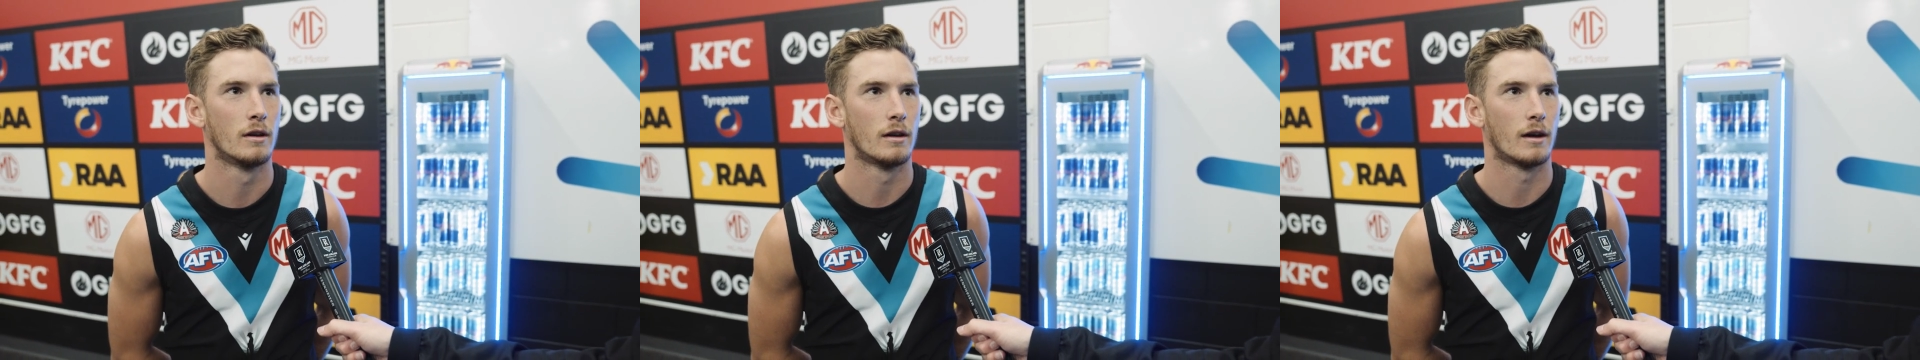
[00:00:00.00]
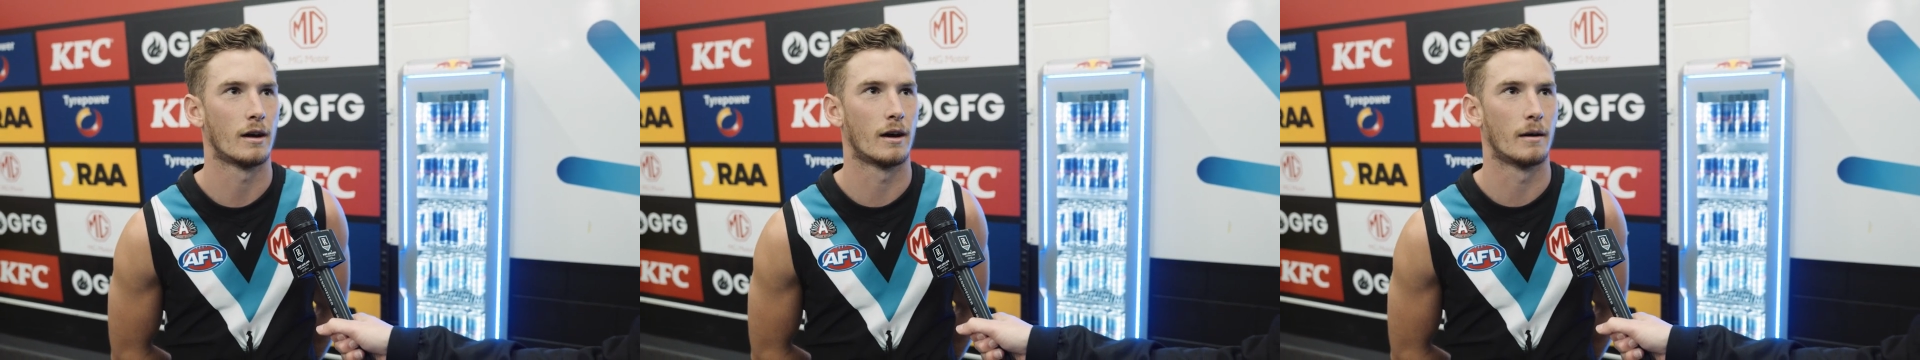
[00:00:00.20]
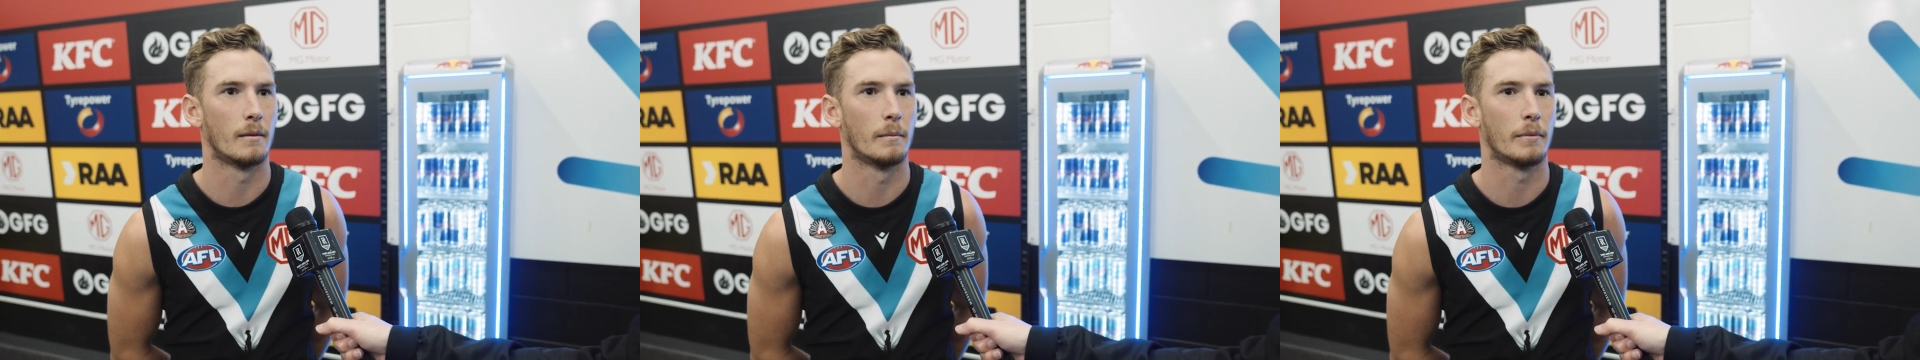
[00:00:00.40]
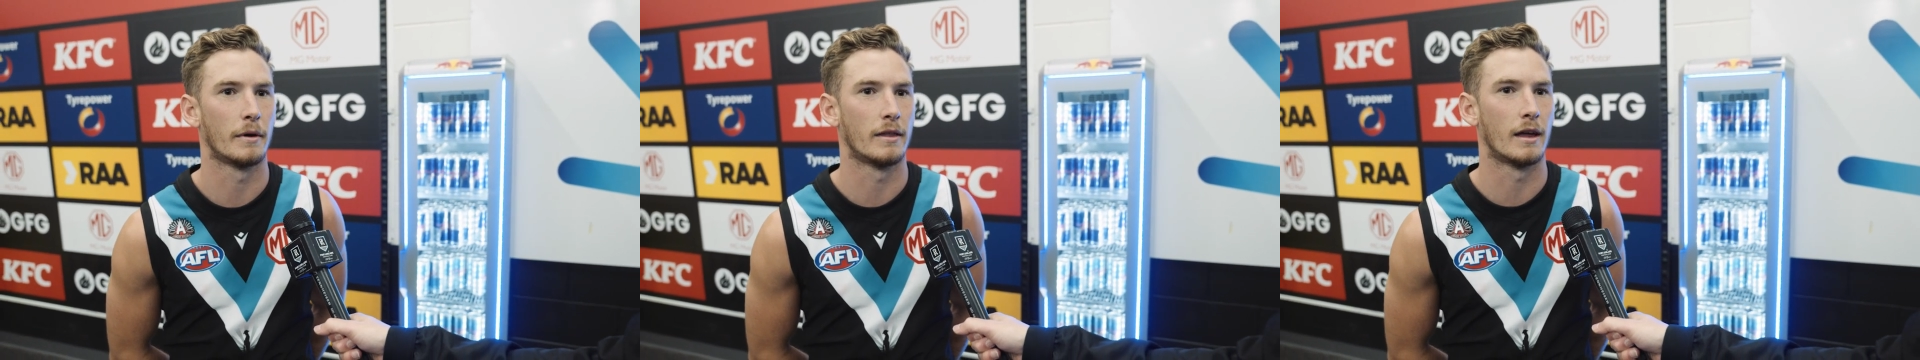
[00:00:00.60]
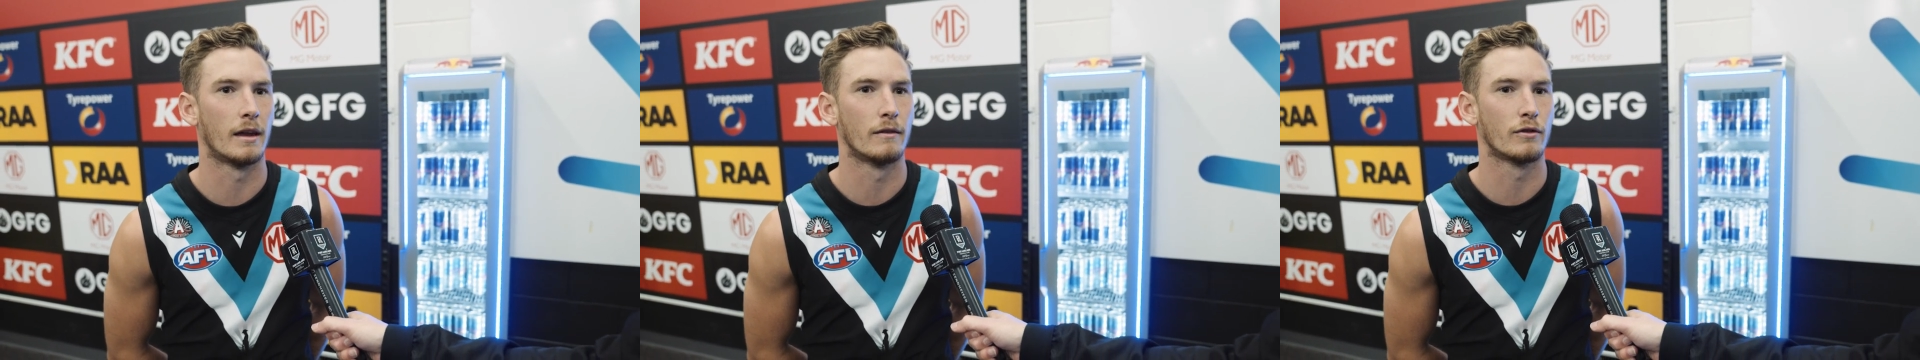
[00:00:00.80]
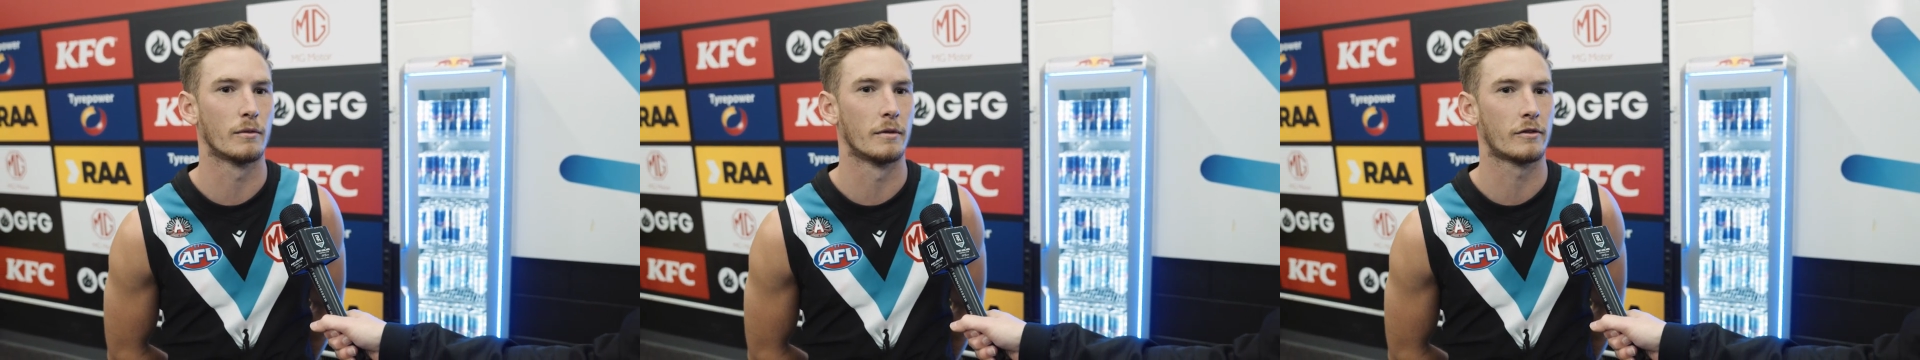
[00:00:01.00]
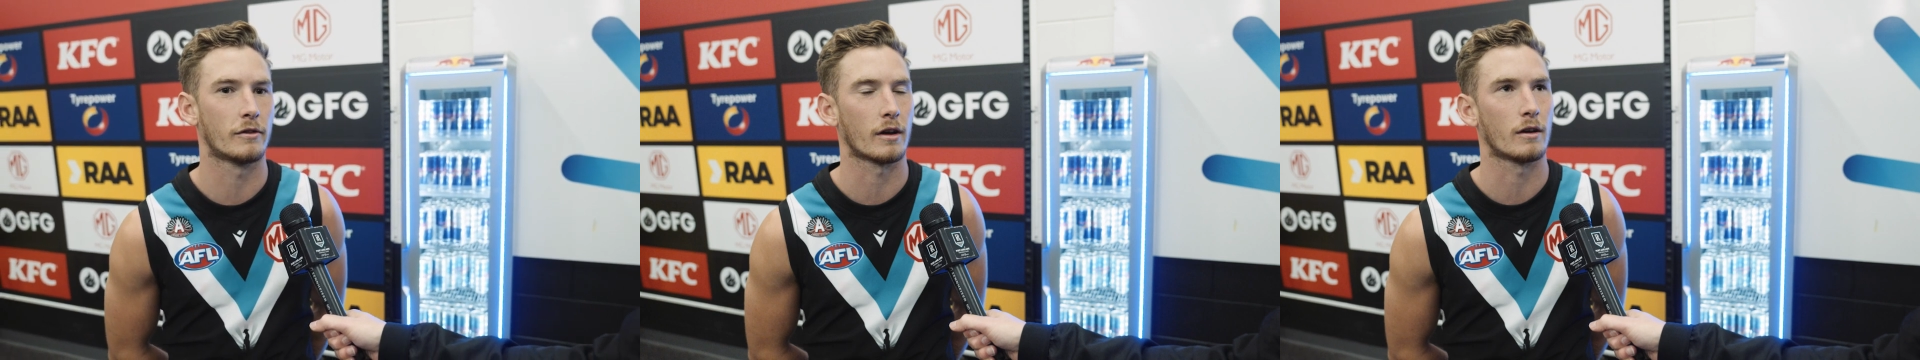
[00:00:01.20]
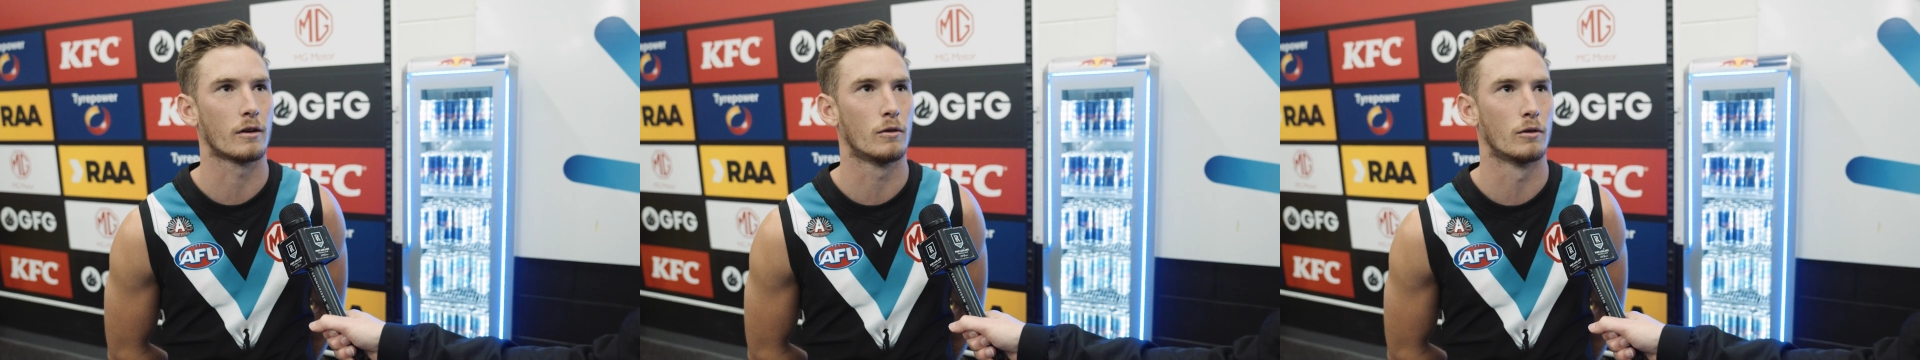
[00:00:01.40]
But then from the
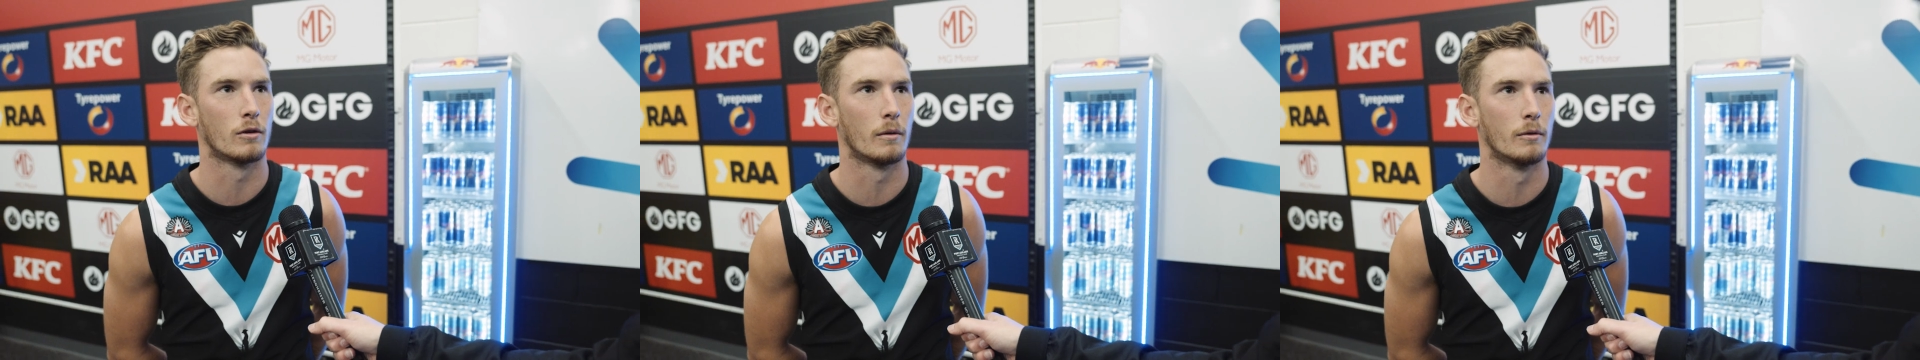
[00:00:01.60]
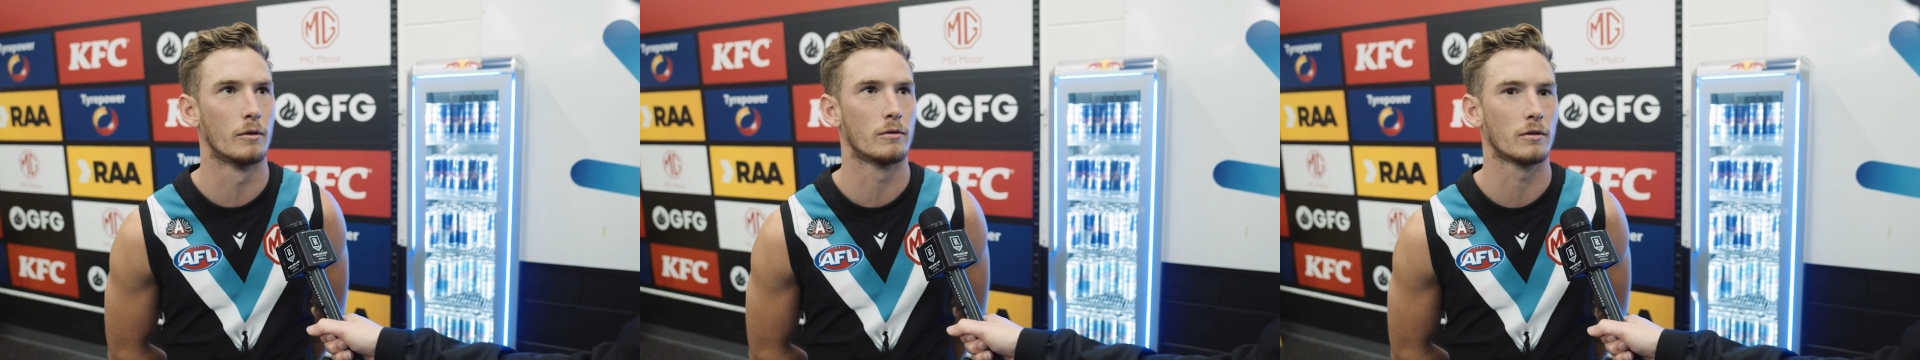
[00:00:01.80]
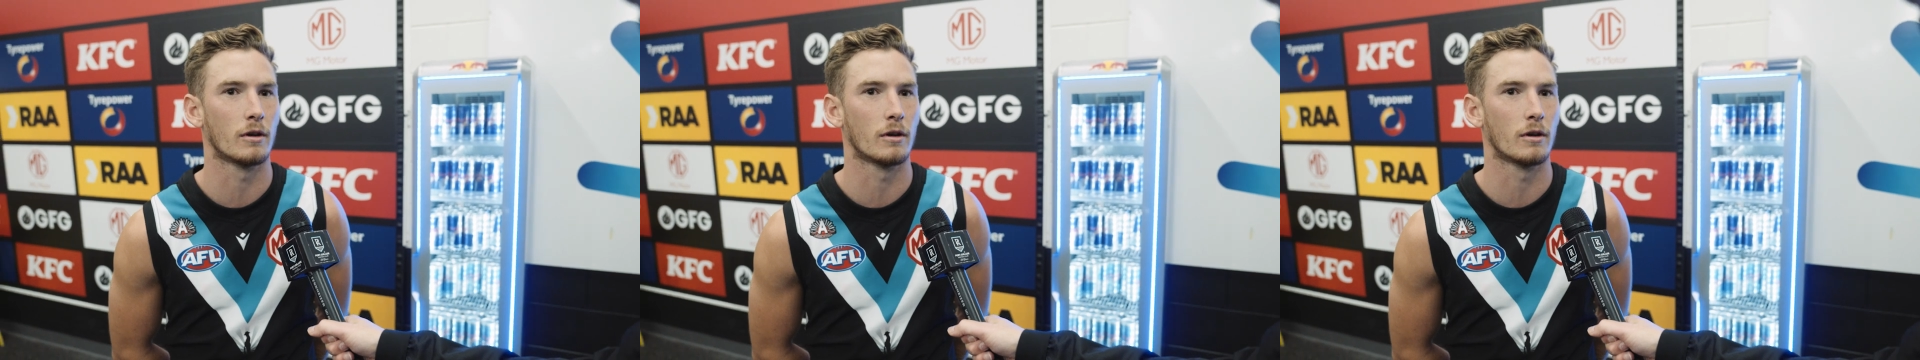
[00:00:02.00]
second quarter onwards,